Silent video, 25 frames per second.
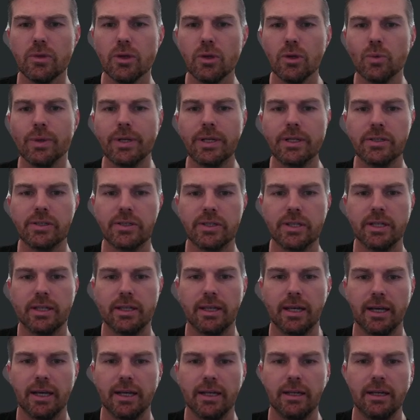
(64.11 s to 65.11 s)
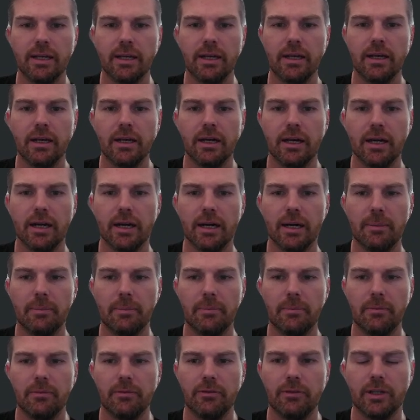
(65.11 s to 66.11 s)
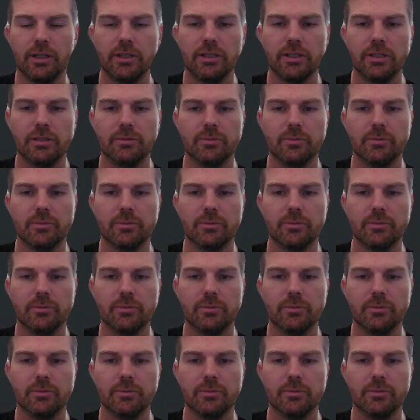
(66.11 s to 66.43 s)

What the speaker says: we can see that flushes